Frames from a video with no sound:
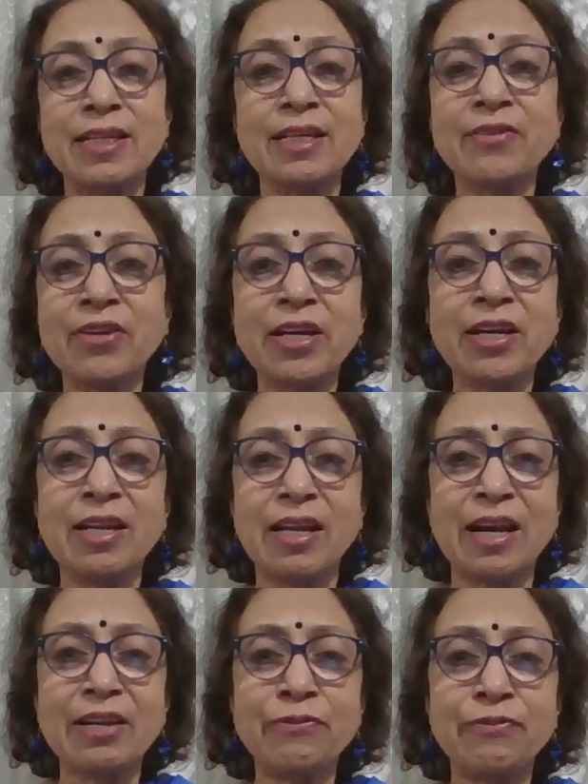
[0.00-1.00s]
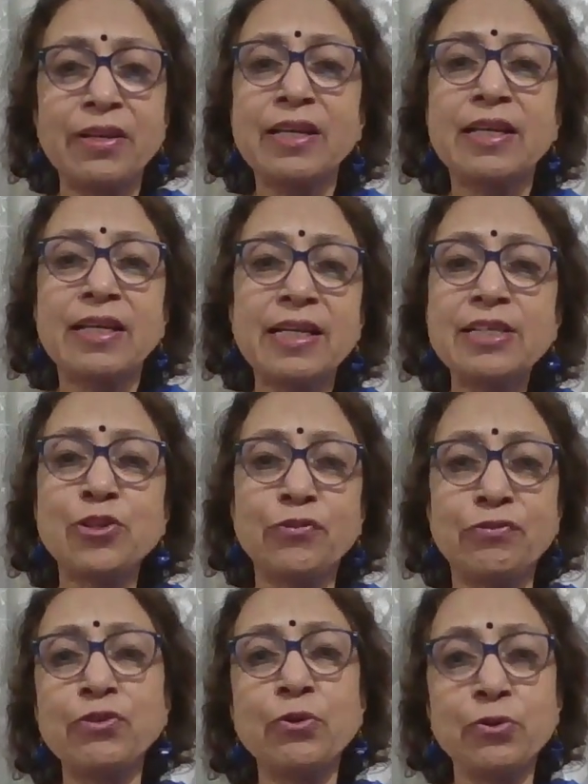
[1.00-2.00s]
in real life is of
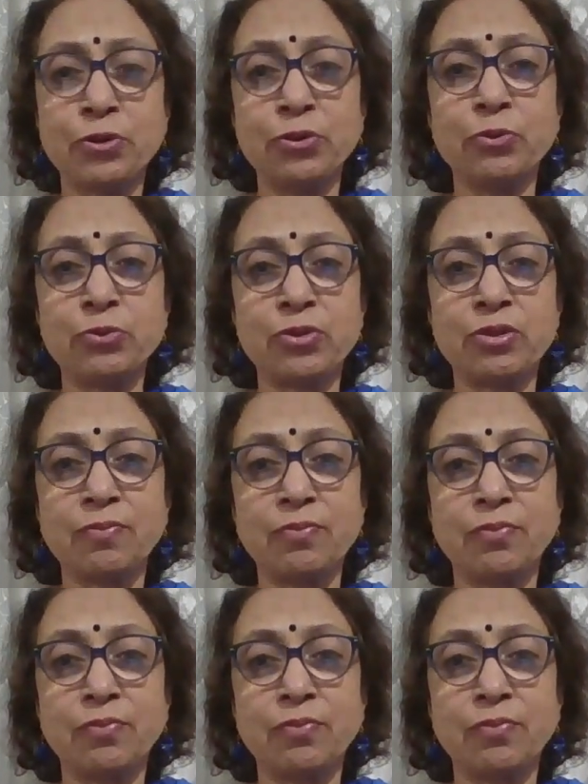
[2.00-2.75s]
no use.